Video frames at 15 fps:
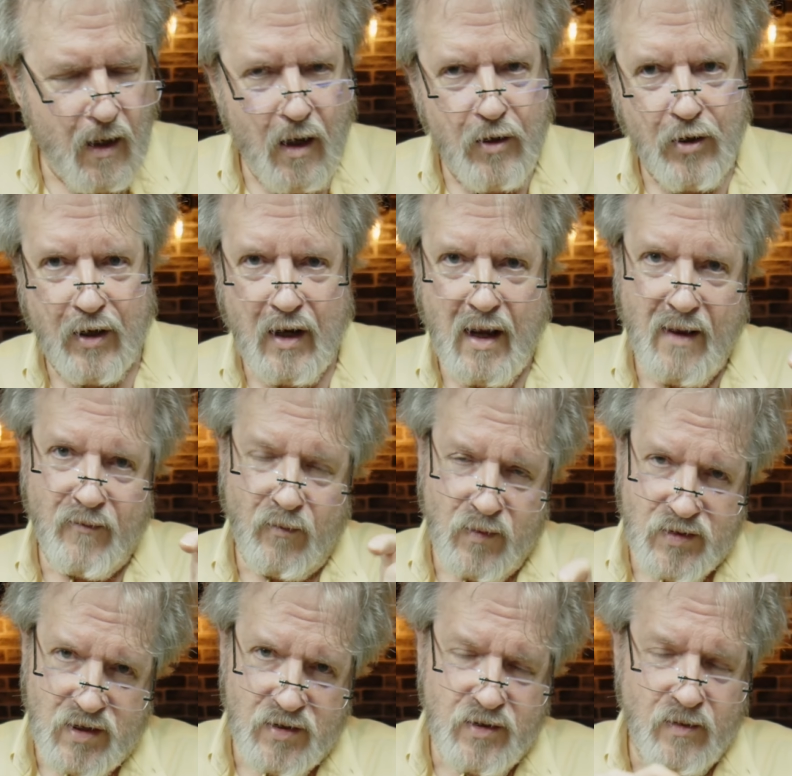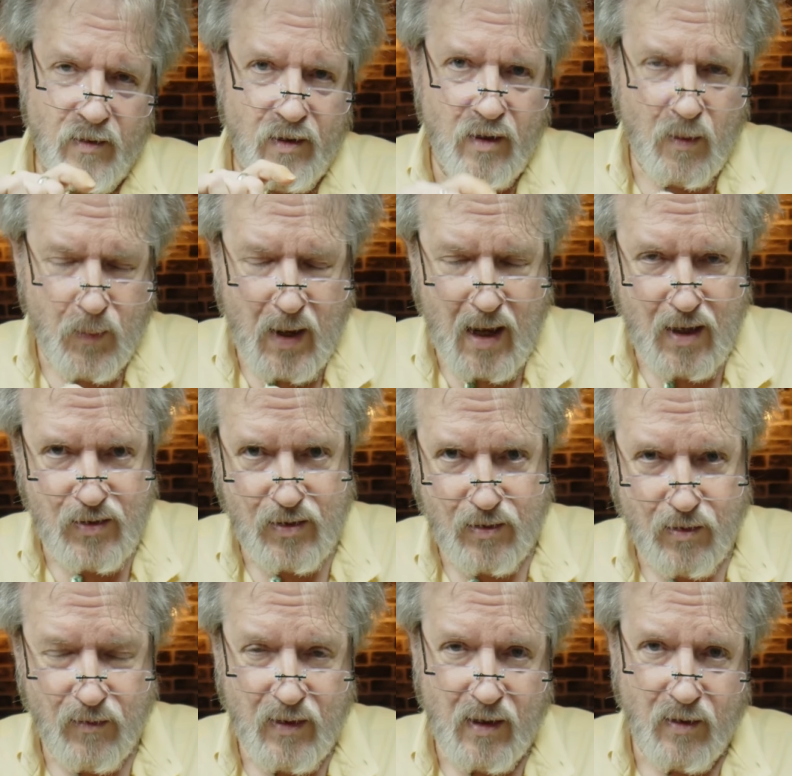you're going to have a resistor and a
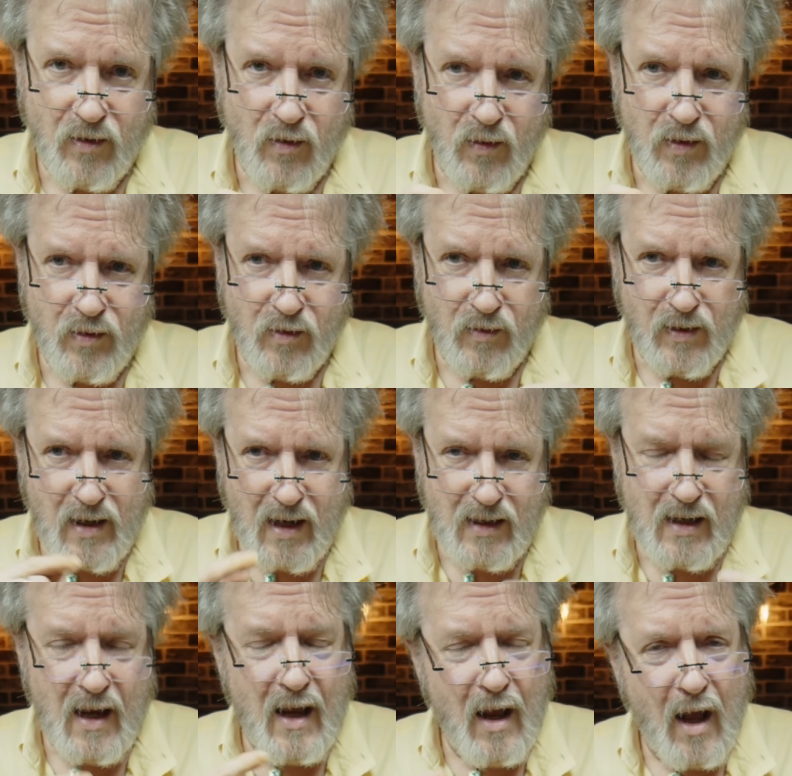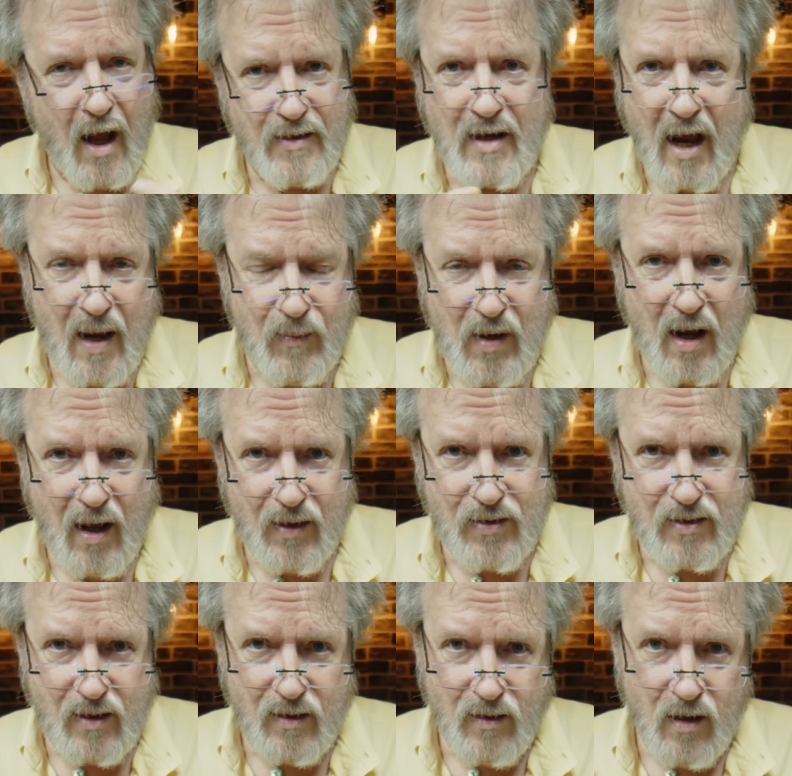capacitor that are going to create a time
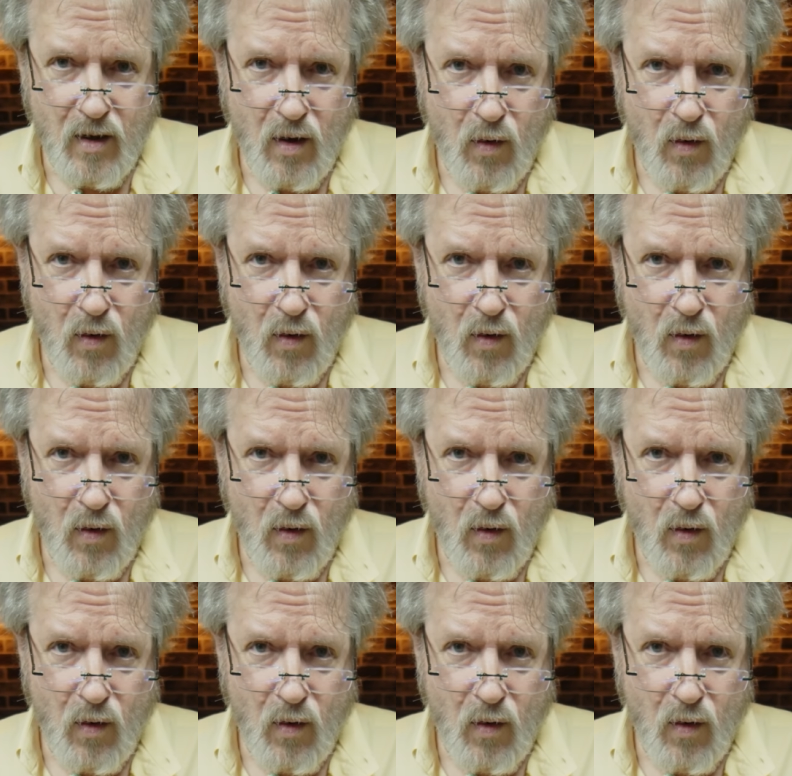constant,